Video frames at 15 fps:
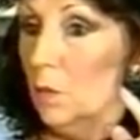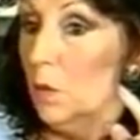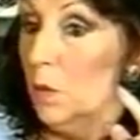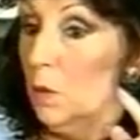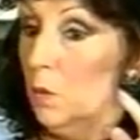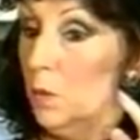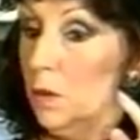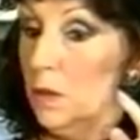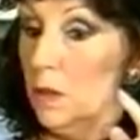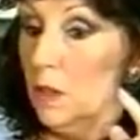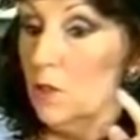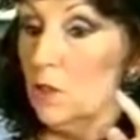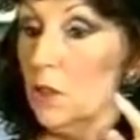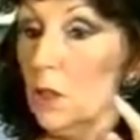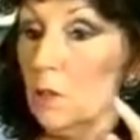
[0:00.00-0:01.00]
Well, we
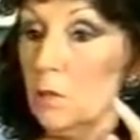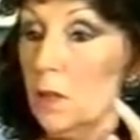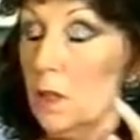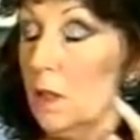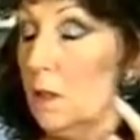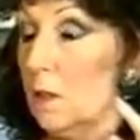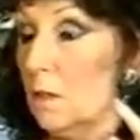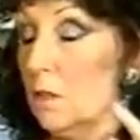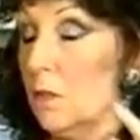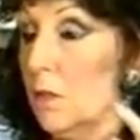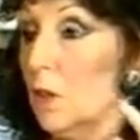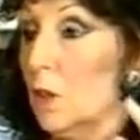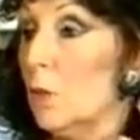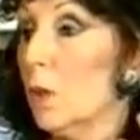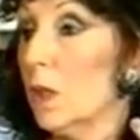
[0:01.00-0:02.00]
dashed up there the
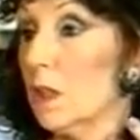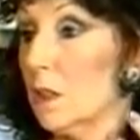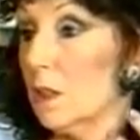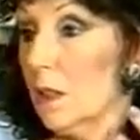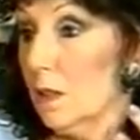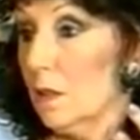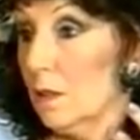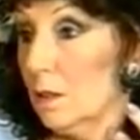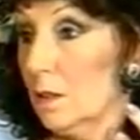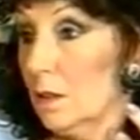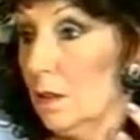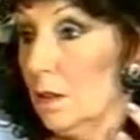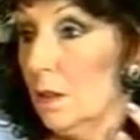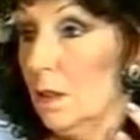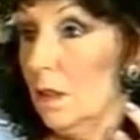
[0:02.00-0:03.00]
following
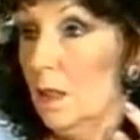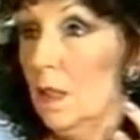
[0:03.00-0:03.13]
Saturday,